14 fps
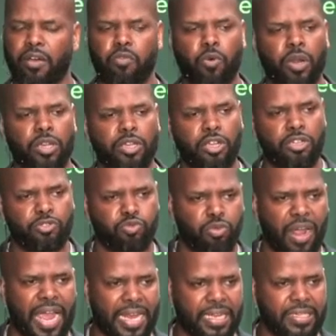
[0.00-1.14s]
of what looked
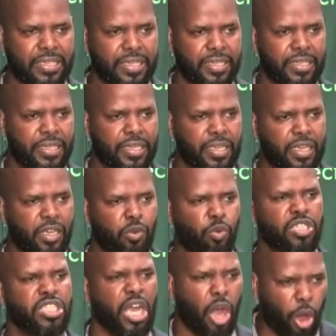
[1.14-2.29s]
right
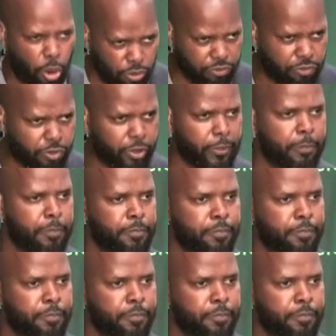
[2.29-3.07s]
was off.